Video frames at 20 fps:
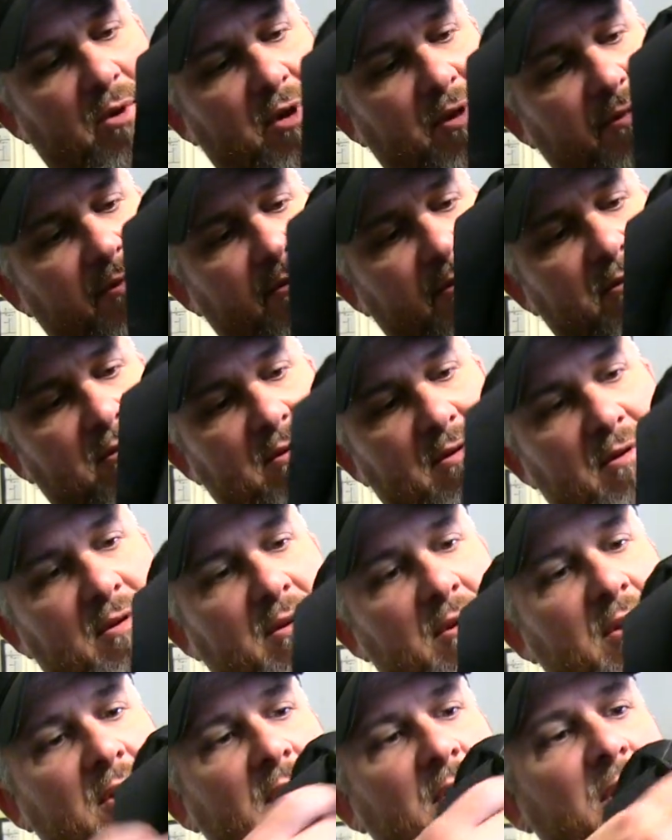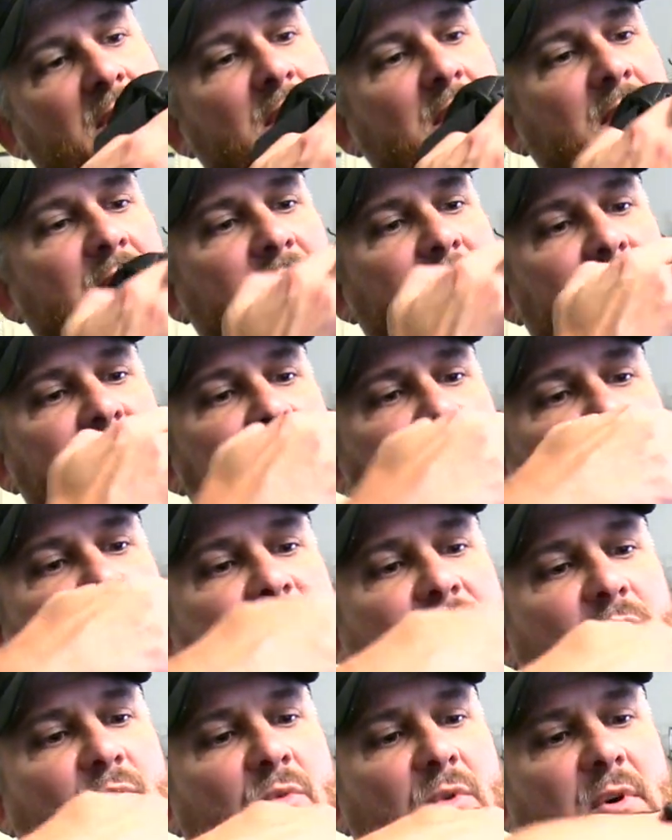with, these
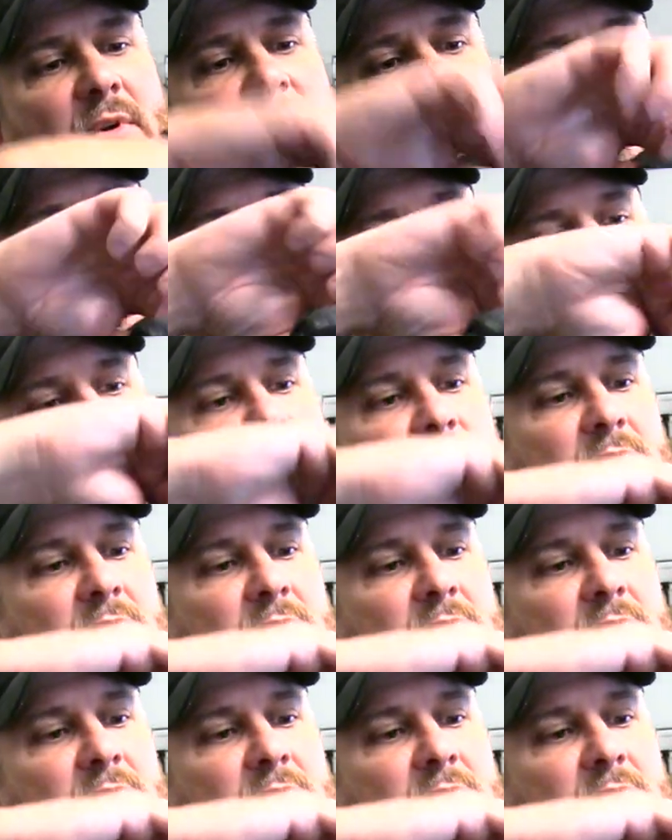things are wonderful.